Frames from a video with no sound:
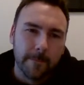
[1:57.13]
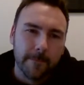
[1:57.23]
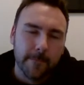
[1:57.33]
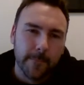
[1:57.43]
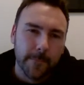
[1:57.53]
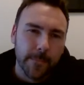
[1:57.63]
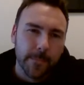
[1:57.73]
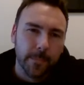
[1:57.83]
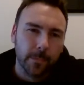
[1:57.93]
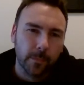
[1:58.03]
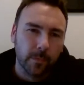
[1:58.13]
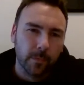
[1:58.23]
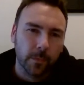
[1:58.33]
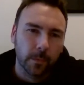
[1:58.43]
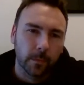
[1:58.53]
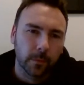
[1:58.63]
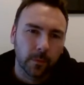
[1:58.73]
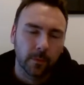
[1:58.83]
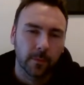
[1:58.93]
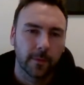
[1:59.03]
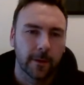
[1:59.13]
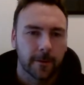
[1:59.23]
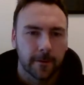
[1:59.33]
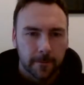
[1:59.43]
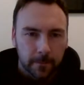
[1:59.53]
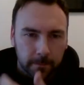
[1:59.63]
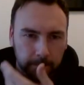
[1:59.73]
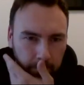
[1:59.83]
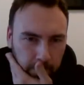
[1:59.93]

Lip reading: (silent)